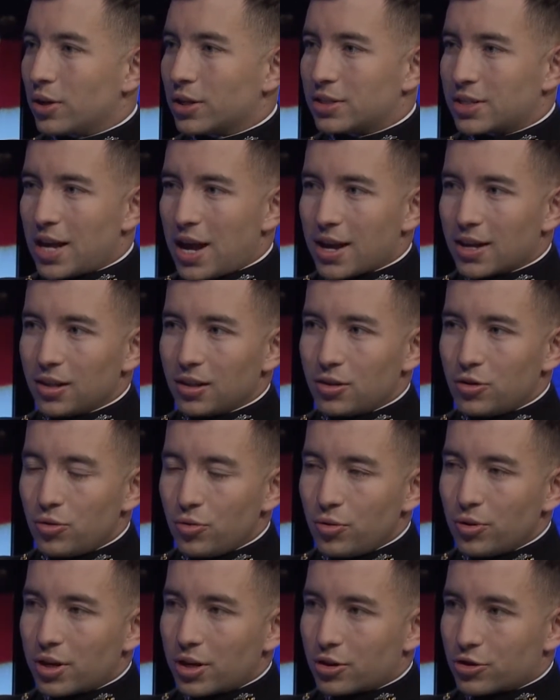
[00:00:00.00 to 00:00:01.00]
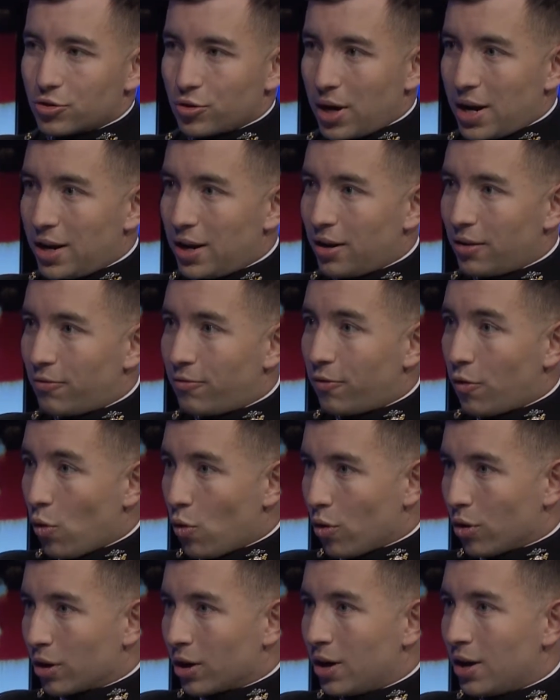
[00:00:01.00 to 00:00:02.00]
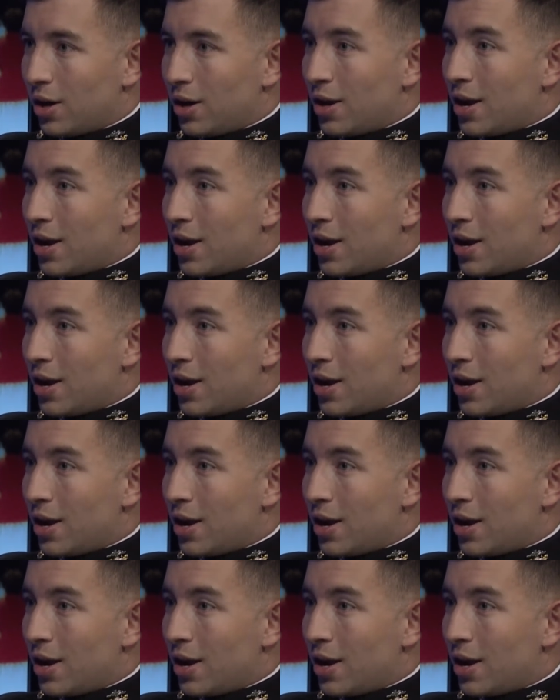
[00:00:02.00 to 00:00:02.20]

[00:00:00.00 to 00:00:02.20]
exactly who they're training for